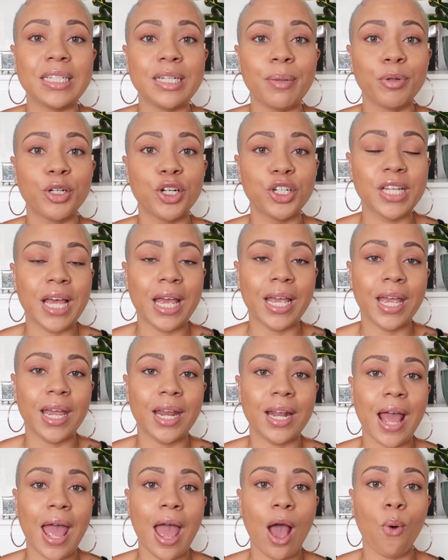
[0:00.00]
temperature
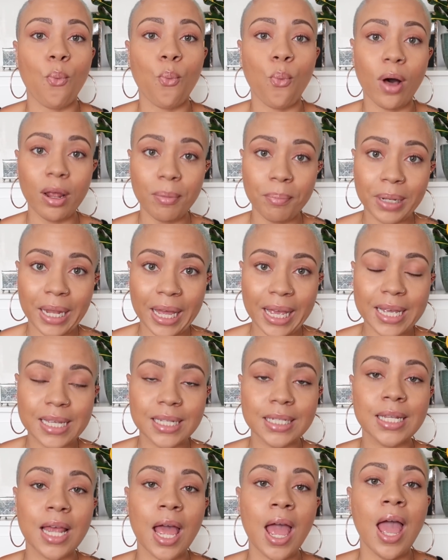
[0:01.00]
taken at one
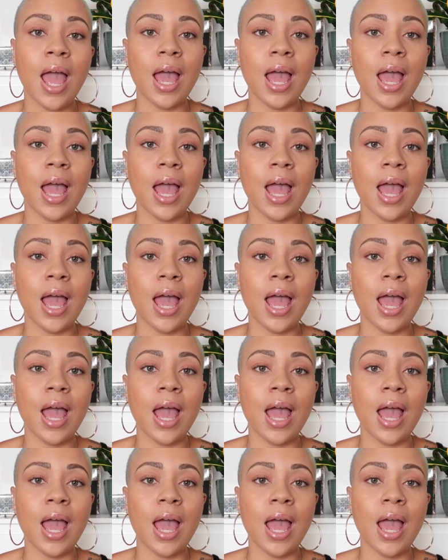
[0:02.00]
place,